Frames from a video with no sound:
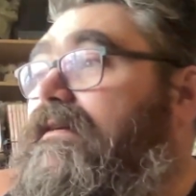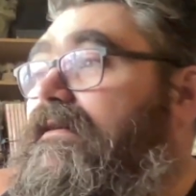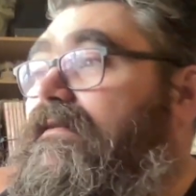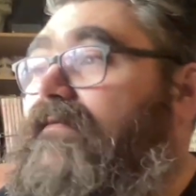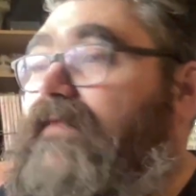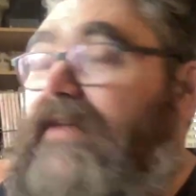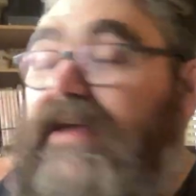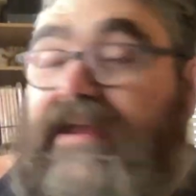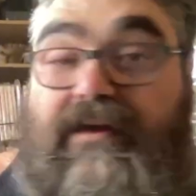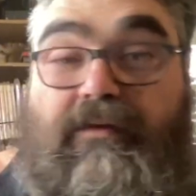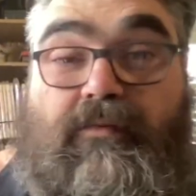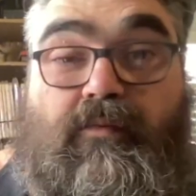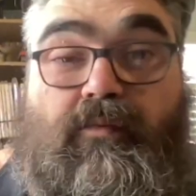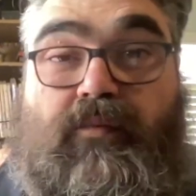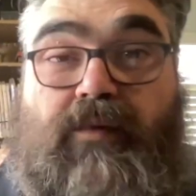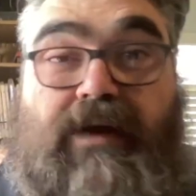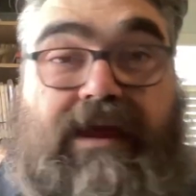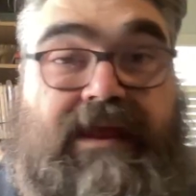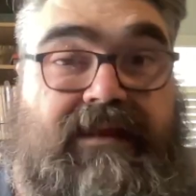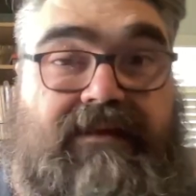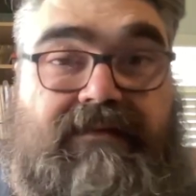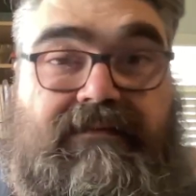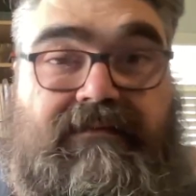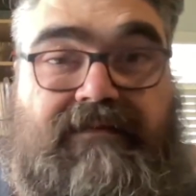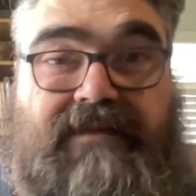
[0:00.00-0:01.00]
like
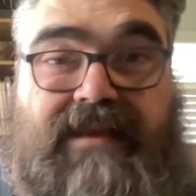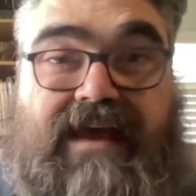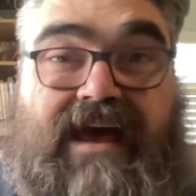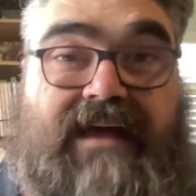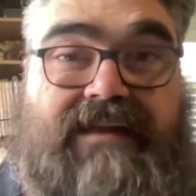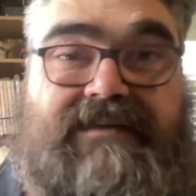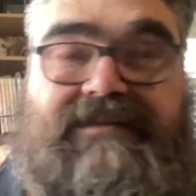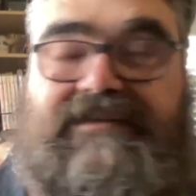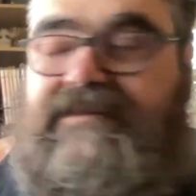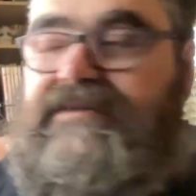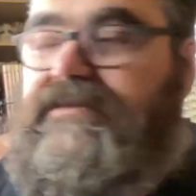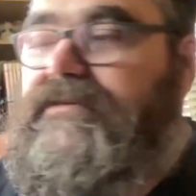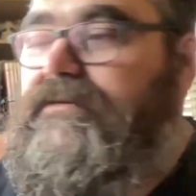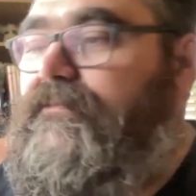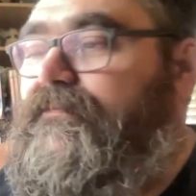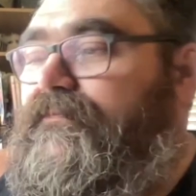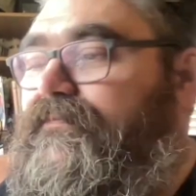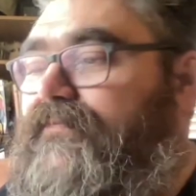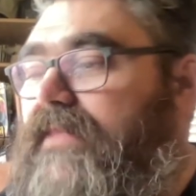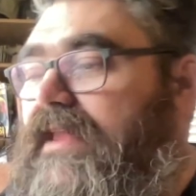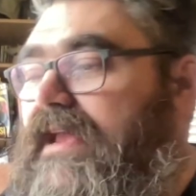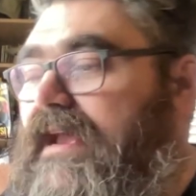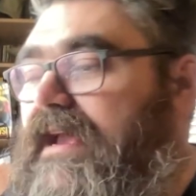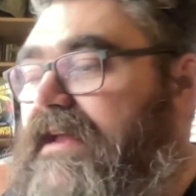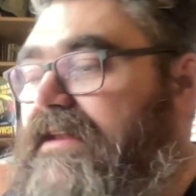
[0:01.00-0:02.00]
went nuts.
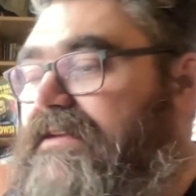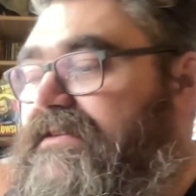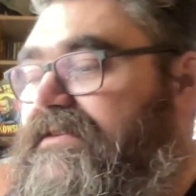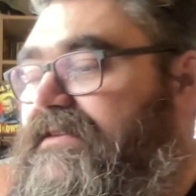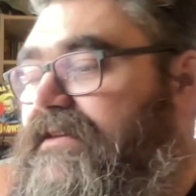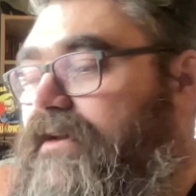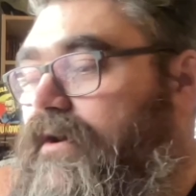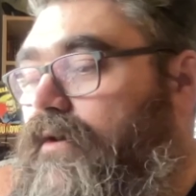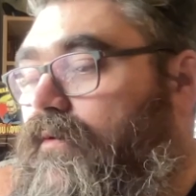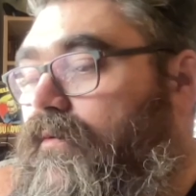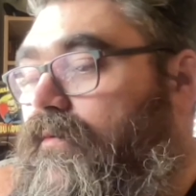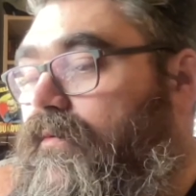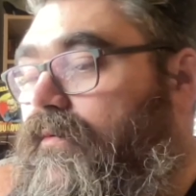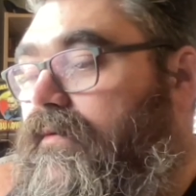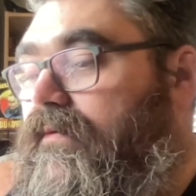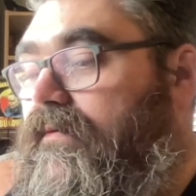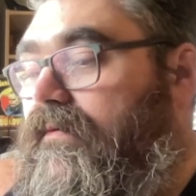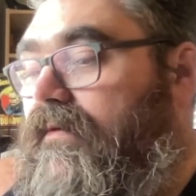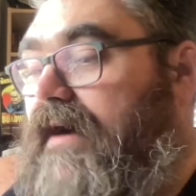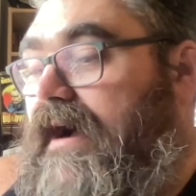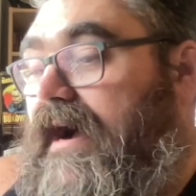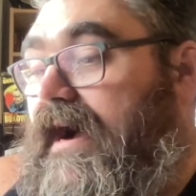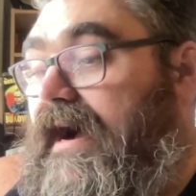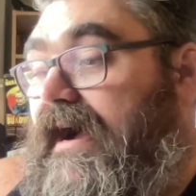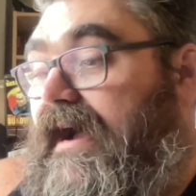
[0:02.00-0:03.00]
And so
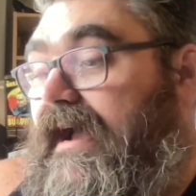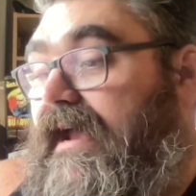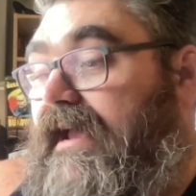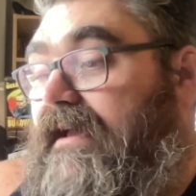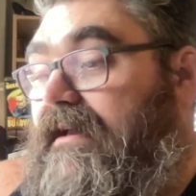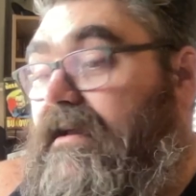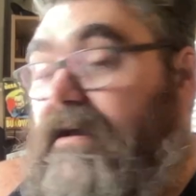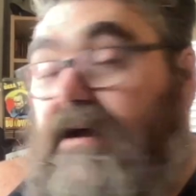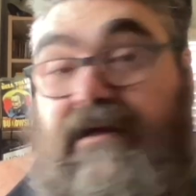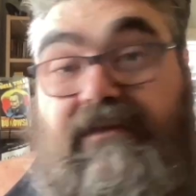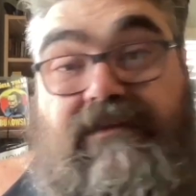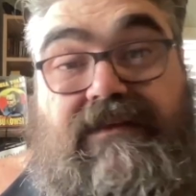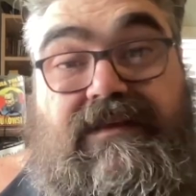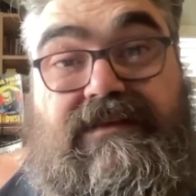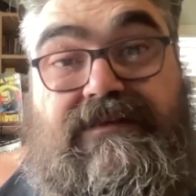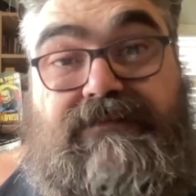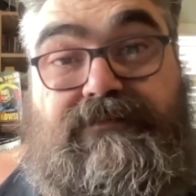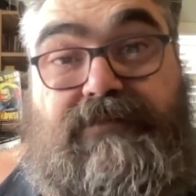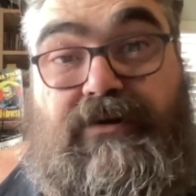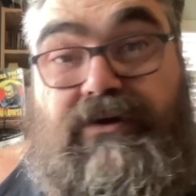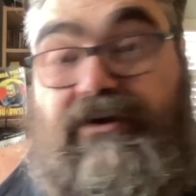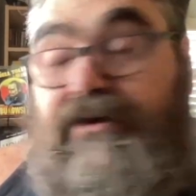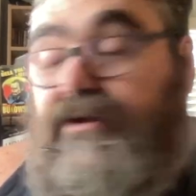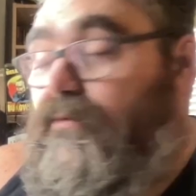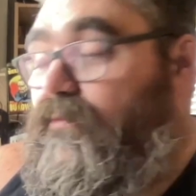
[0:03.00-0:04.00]
I got this
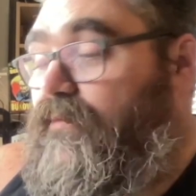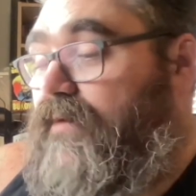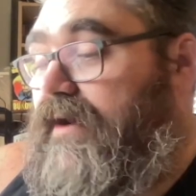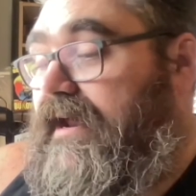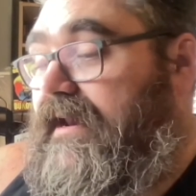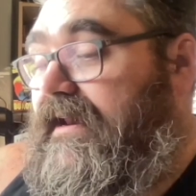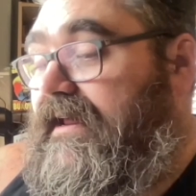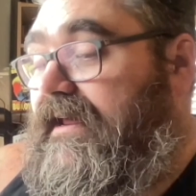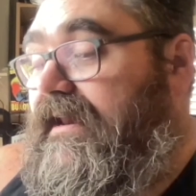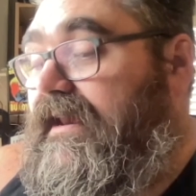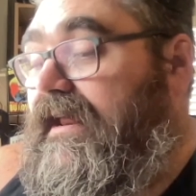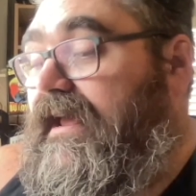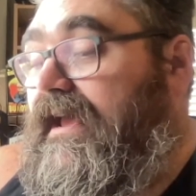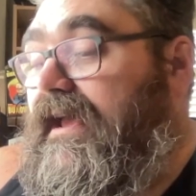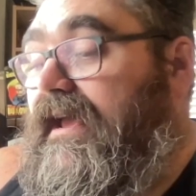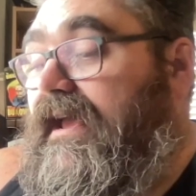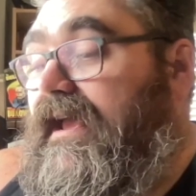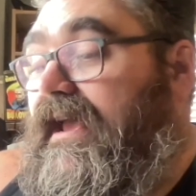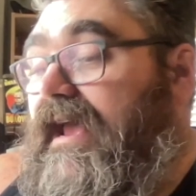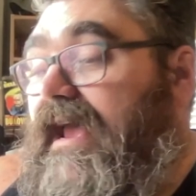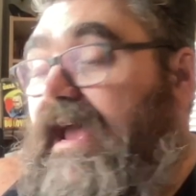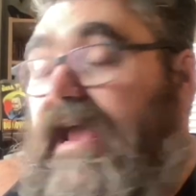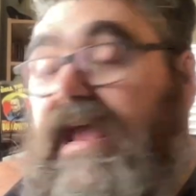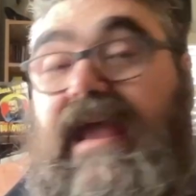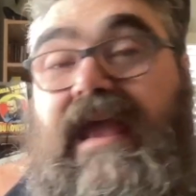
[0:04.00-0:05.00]
book and read it
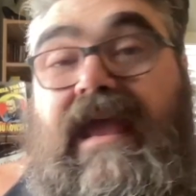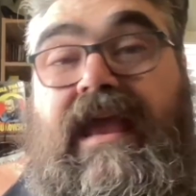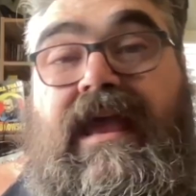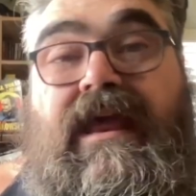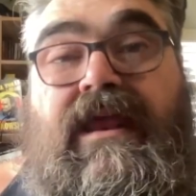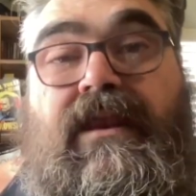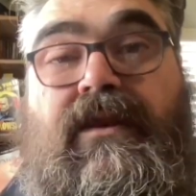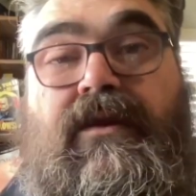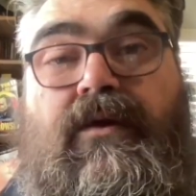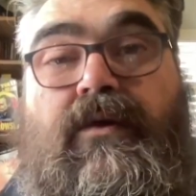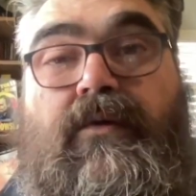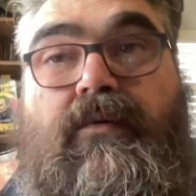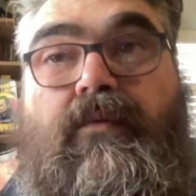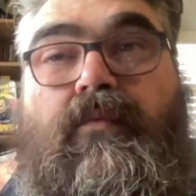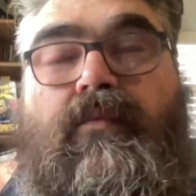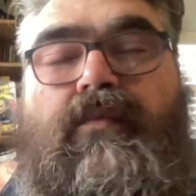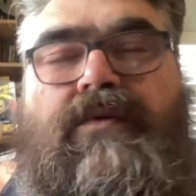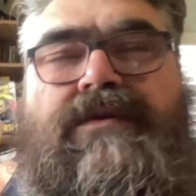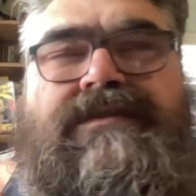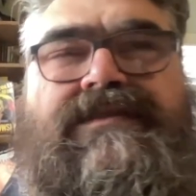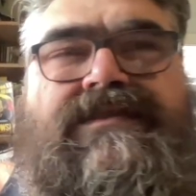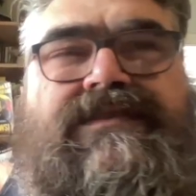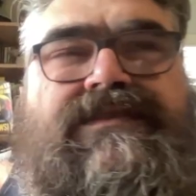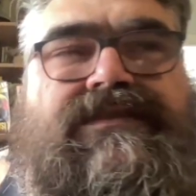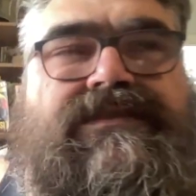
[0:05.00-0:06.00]
and
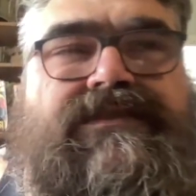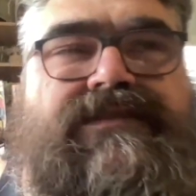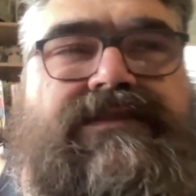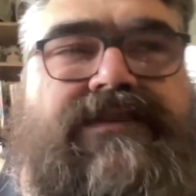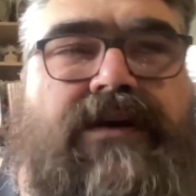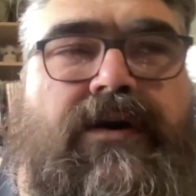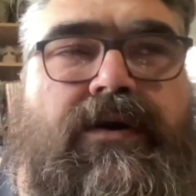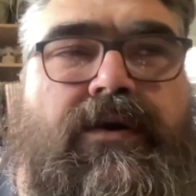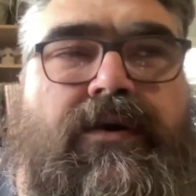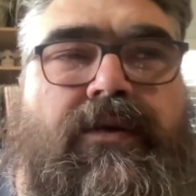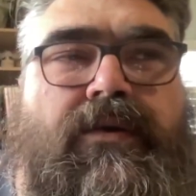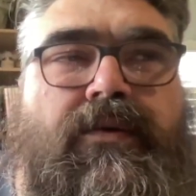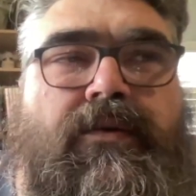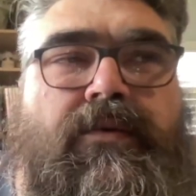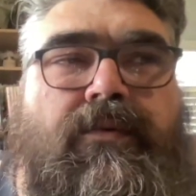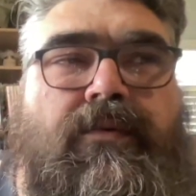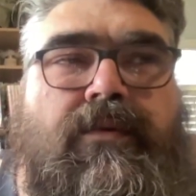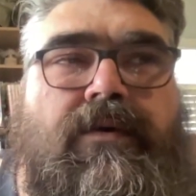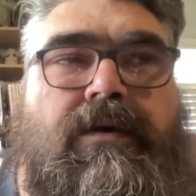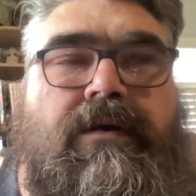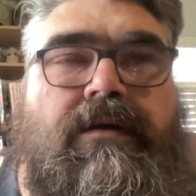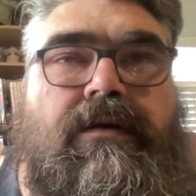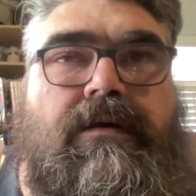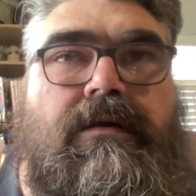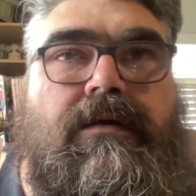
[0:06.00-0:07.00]
was
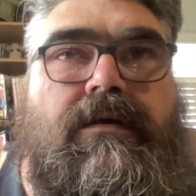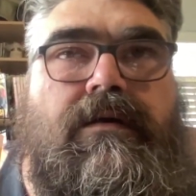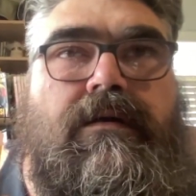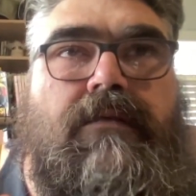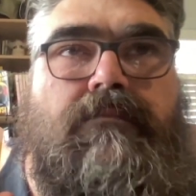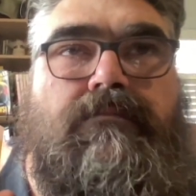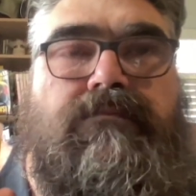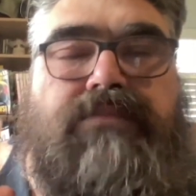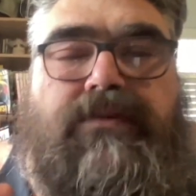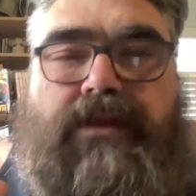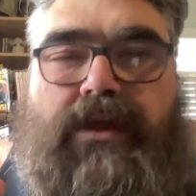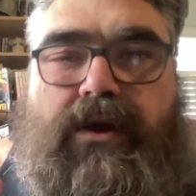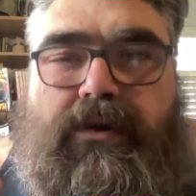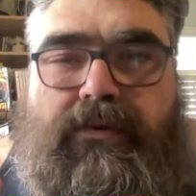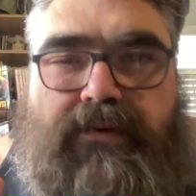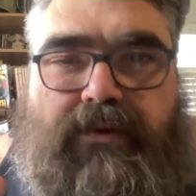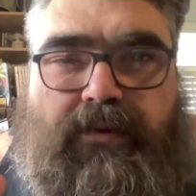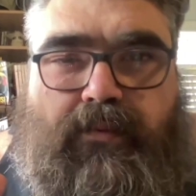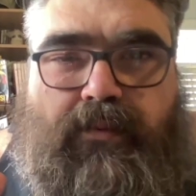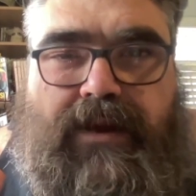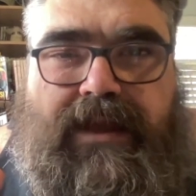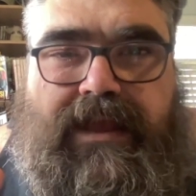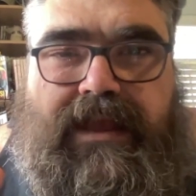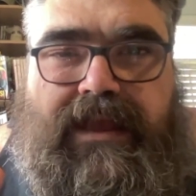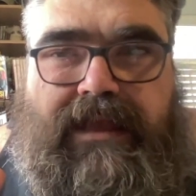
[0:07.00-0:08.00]
so blown
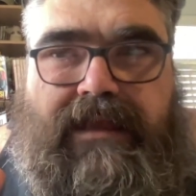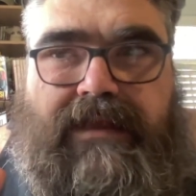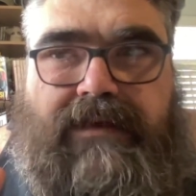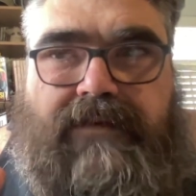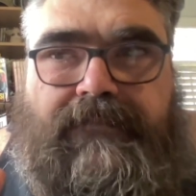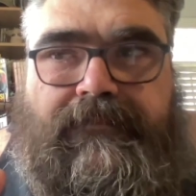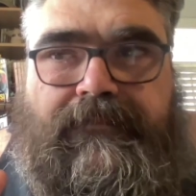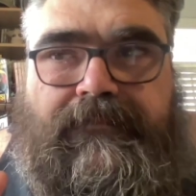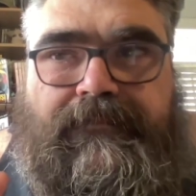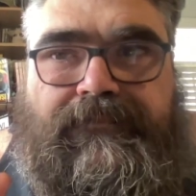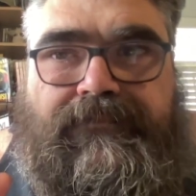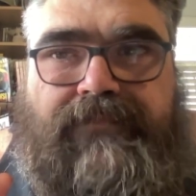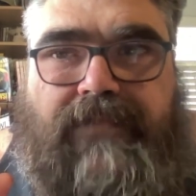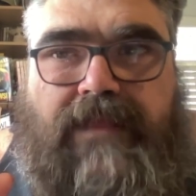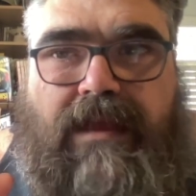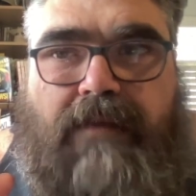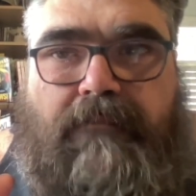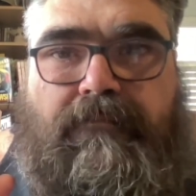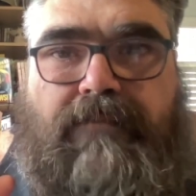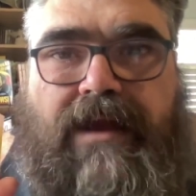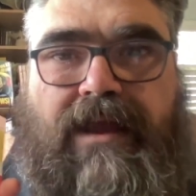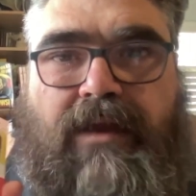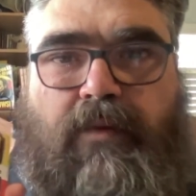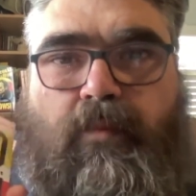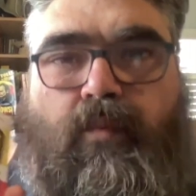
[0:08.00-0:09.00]
away
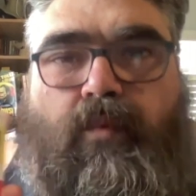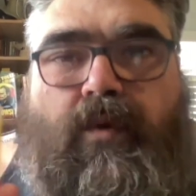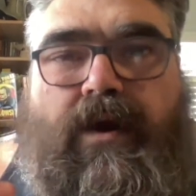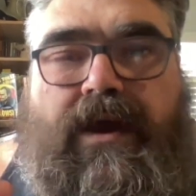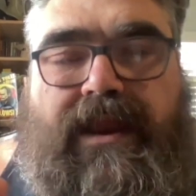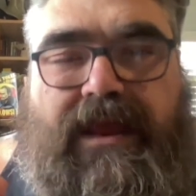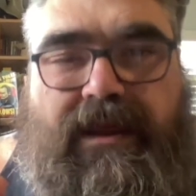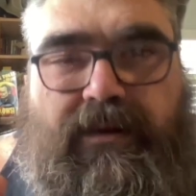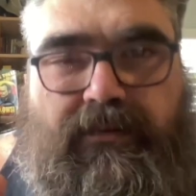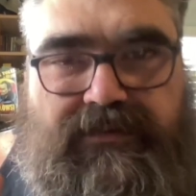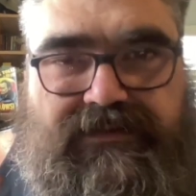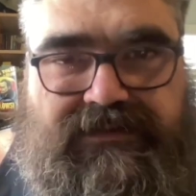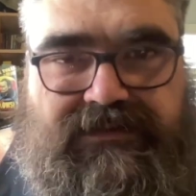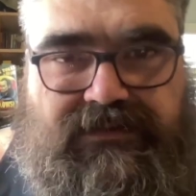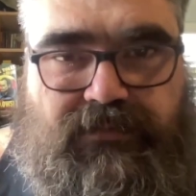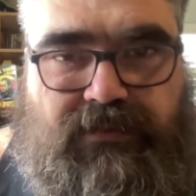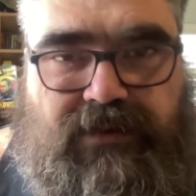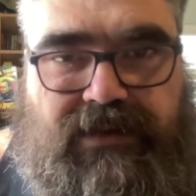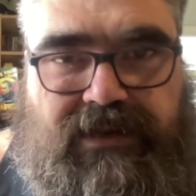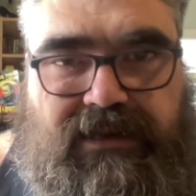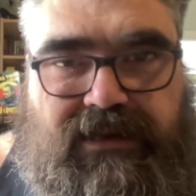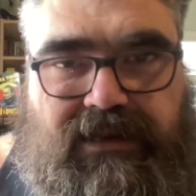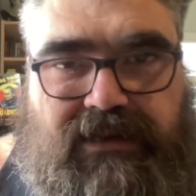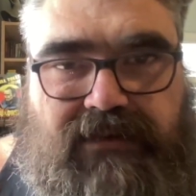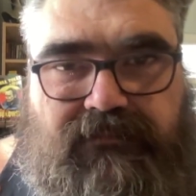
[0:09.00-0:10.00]
by what I was
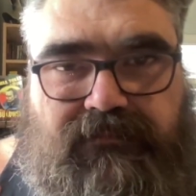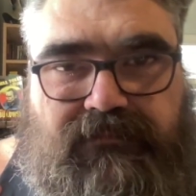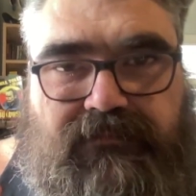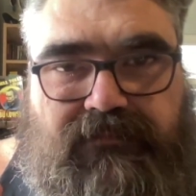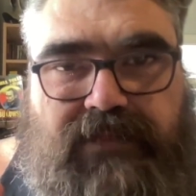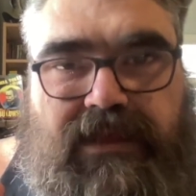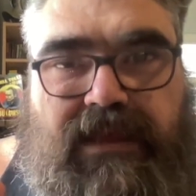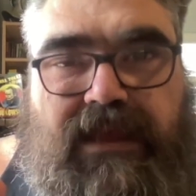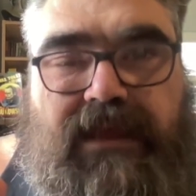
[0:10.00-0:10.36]
reading.